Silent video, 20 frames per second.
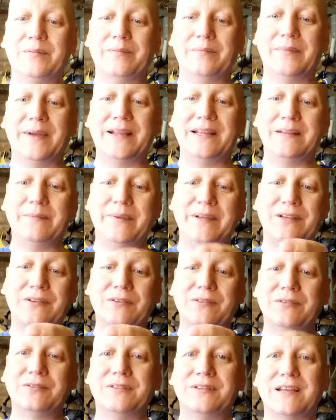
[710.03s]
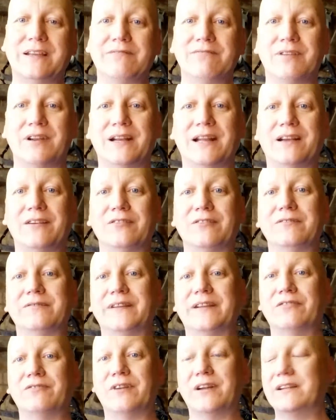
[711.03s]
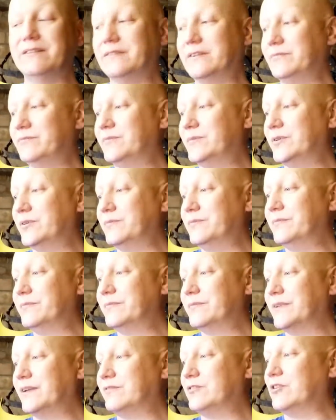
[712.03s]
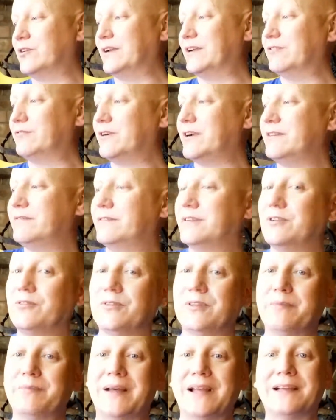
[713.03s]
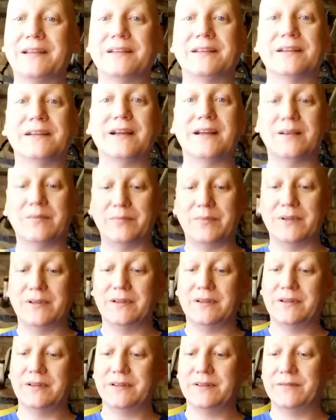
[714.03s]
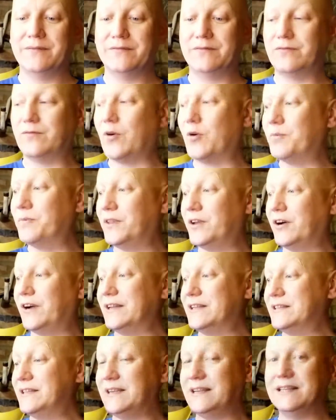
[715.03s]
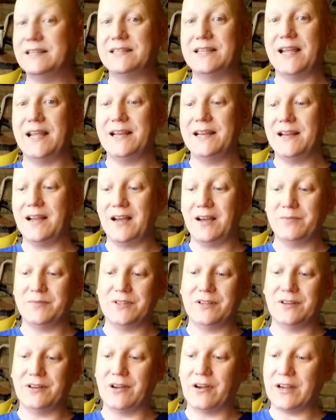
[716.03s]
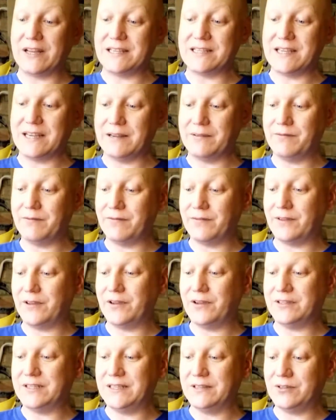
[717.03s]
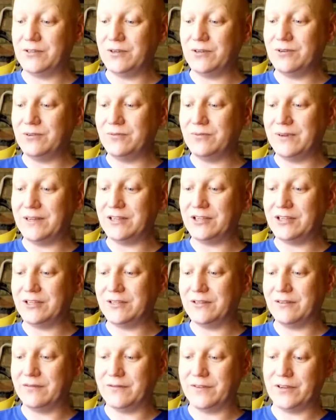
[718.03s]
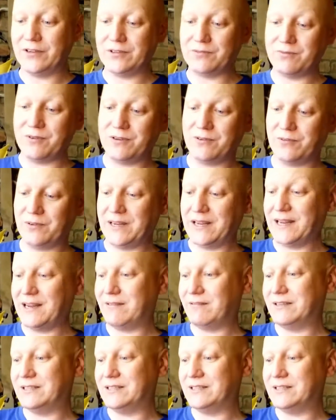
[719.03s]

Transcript: mainly because they've run out of engraving room. They've got engraving on the back of the cup from 1910 up to 1932, which the first one on here